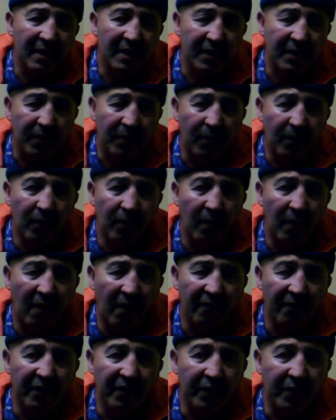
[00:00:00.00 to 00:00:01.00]
school of
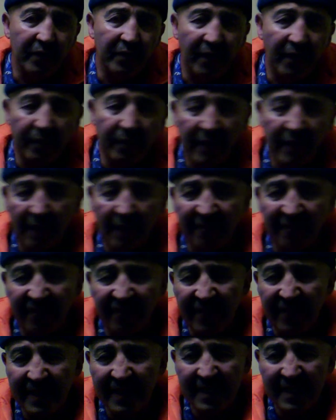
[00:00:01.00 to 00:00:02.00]
Newtonian
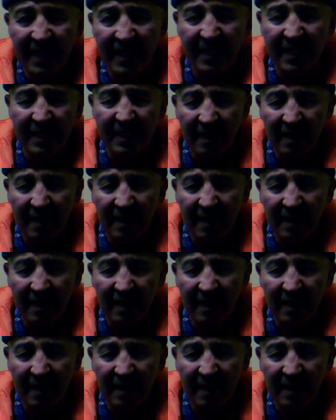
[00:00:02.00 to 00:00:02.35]
physics